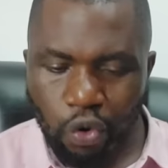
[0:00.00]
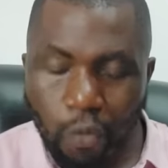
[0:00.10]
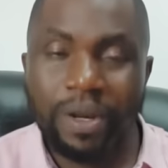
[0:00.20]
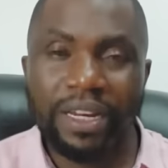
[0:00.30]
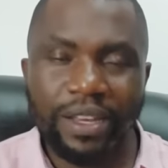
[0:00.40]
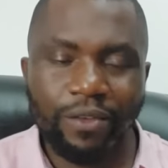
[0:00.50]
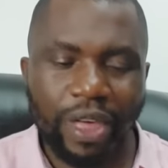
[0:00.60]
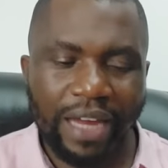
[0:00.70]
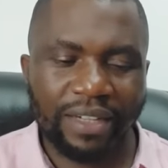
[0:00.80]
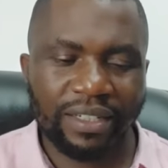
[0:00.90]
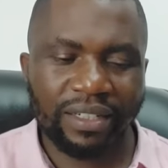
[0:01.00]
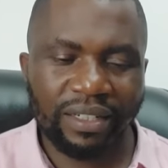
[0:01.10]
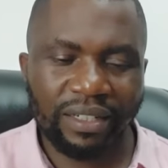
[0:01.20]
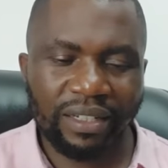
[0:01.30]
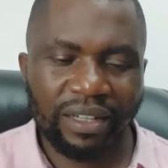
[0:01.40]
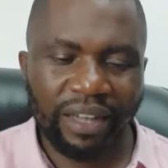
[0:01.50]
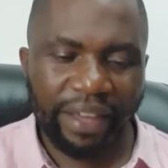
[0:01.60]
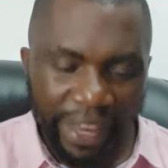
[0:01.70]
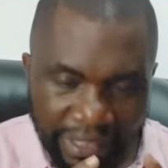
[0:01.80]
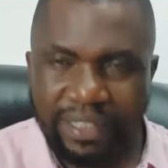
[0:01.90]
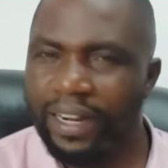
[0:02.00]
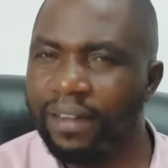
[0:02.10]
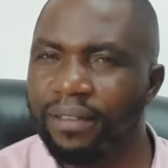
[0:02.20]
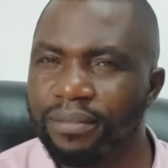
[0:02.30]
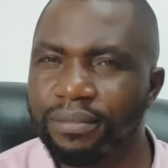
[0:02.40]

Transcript: who believe that Israel,